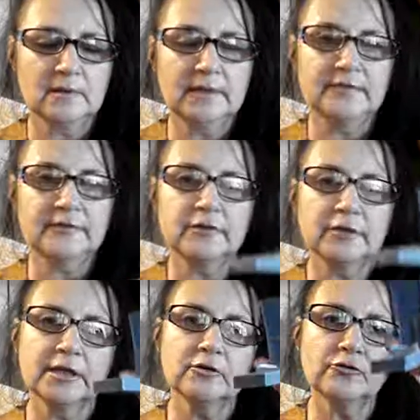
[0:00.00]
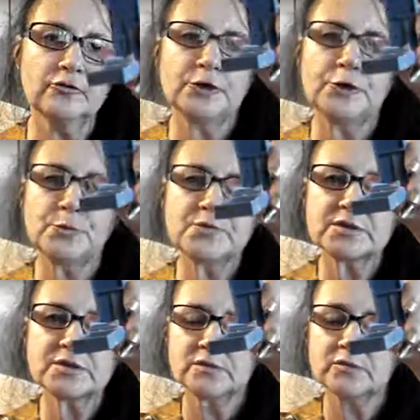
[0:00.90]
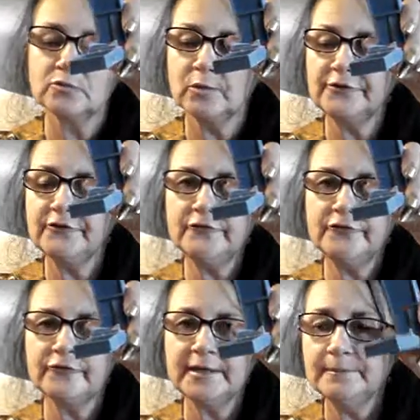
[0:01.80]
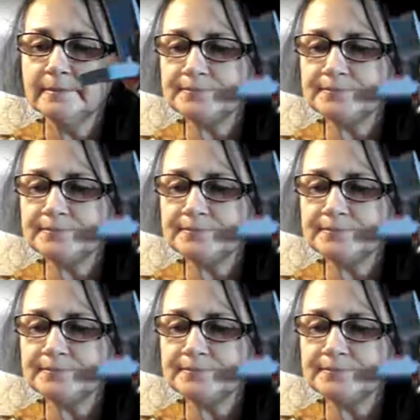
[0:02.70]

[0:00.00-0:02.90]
in their little groups, one, two, three.